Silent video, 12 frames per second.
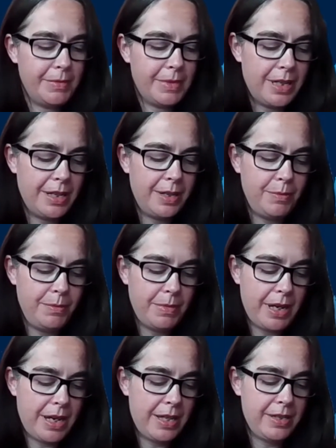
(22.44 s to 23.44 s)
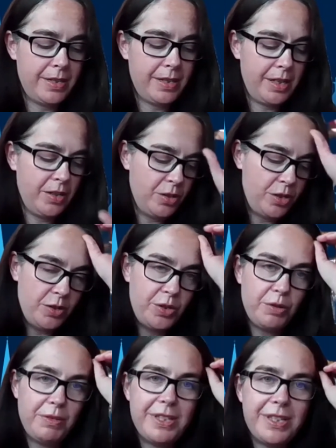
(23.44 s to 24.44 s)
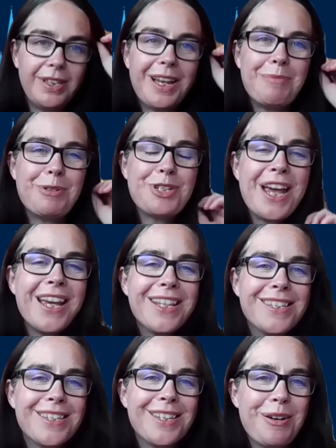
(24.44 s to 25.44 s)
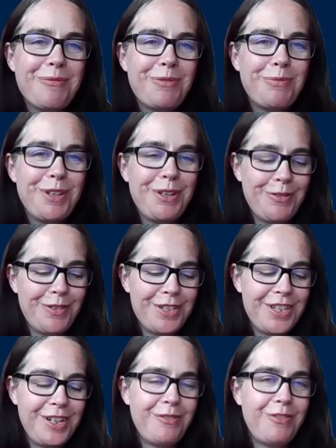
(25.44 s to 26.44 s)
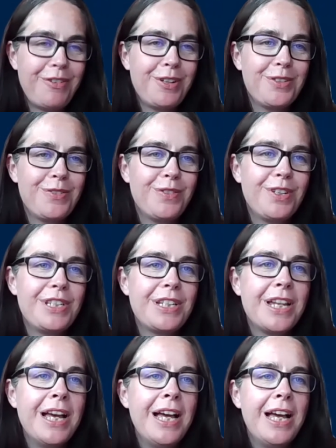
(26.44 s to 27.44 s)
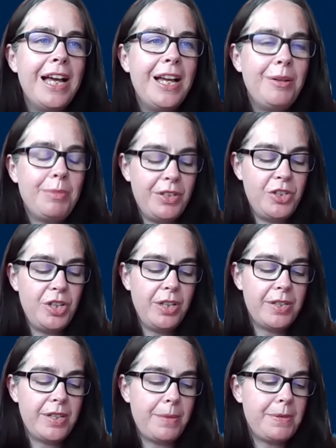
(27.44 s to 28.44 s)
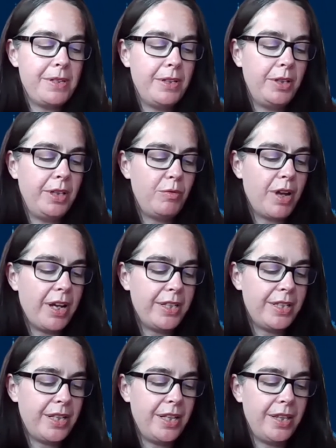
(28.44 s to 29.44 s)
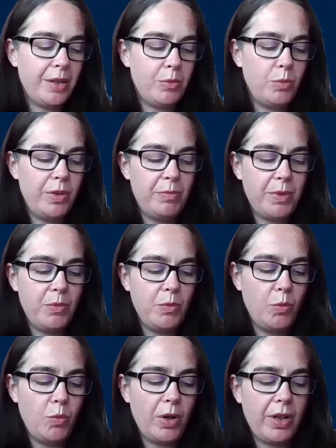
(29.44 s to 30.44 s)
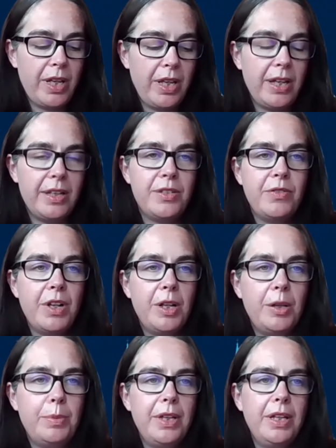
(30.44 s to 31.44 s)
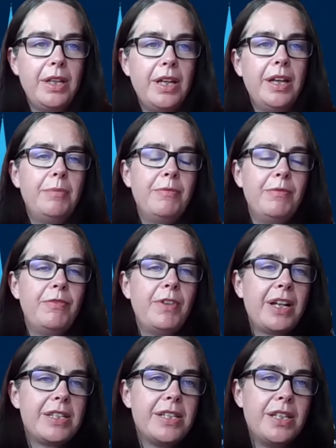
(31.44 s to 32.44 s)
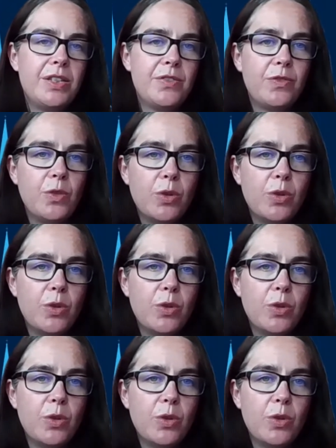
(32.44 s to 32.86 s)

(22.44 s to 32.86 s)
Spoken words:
I'm, as introduced, Teresa Lambe, or Tess. I'm from the University of Oxford. And Sheila's absolutely right in that we've been working and developing vaccines